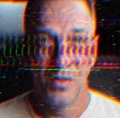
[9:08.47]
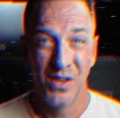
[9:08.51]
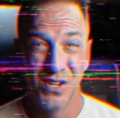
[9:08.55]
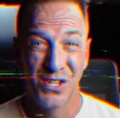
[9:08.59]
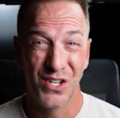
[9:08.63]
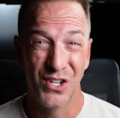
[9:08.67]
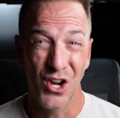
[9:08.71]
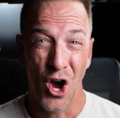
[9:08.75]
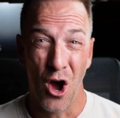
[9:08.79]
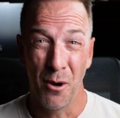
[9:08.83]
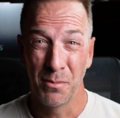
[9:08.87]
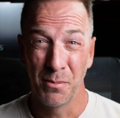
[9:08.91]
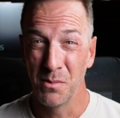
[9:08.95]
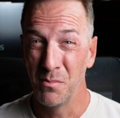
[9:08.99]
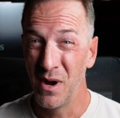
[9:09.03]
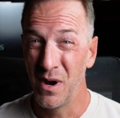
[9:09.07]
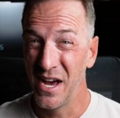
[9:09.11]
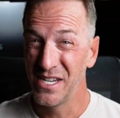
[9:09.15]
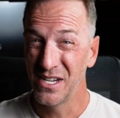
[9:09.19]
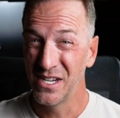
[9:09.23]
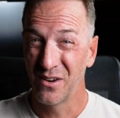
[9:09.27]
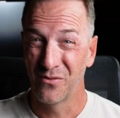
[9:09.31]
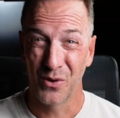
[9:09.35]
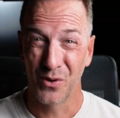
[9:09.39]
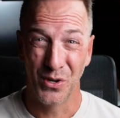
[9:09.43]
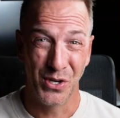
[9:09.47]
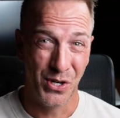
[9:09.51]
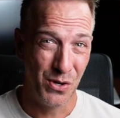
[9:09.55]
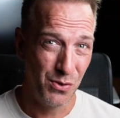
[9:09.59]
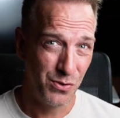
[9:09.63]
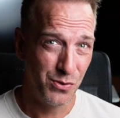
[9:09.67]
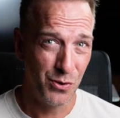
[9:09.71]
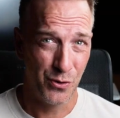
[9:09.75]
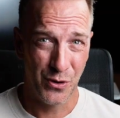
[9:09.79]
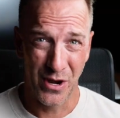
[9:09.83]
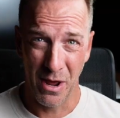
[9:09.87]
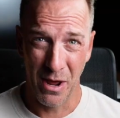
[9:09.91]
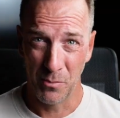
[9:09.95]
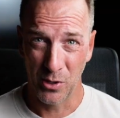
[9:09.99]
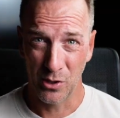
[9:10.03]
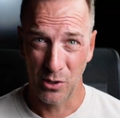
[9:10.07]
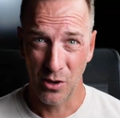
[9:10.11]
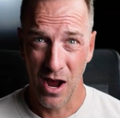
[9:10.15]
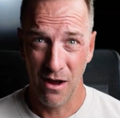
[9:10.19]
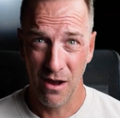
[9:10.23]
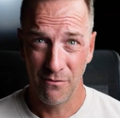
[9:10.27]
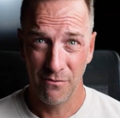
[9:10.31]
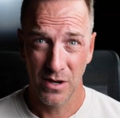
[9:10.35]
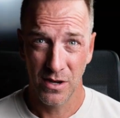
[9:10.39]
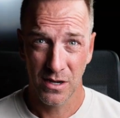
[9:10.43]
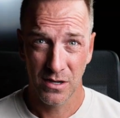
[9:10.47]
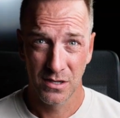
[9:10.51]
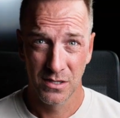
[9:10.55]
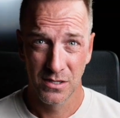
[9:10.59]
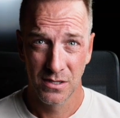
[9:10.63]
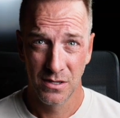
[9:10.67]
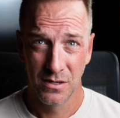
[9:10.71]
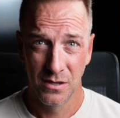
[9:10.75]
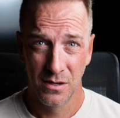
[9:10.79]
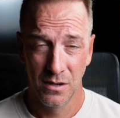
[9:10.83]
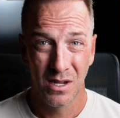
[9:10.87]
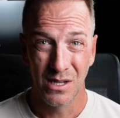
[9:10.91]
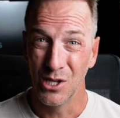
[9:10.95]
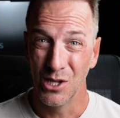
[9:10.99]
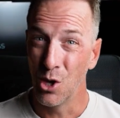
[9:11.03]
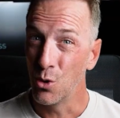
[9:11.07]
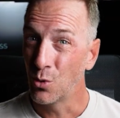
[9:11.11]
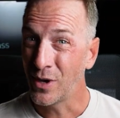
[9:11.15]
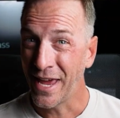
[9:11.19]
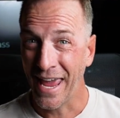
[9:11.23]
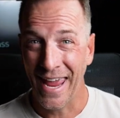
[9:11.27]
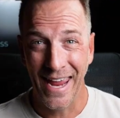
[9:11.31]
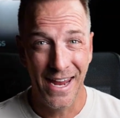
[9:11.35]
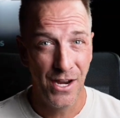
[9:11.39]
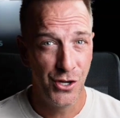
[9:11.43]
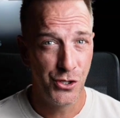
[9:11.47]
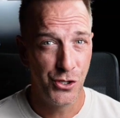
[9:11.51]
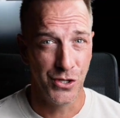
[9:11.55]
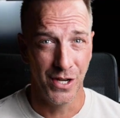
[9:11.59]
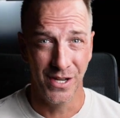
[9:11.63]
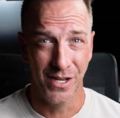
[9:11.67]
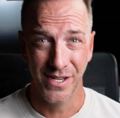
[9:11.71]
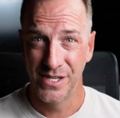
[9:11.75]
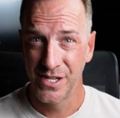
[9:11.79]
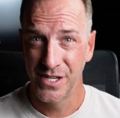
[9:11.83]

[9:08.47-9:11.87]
This is optimizing for user demographics location,